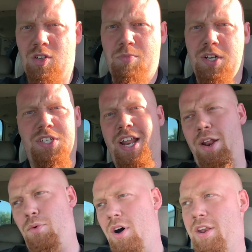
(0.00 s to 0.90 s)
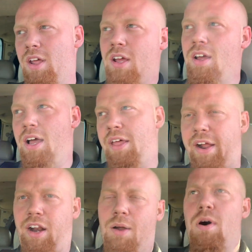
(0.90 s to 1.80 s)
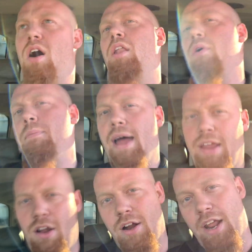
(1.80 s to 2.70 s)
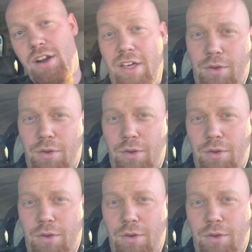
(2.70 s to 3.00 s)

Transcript: is busted out of 1, and then I got to come all the way back here and get another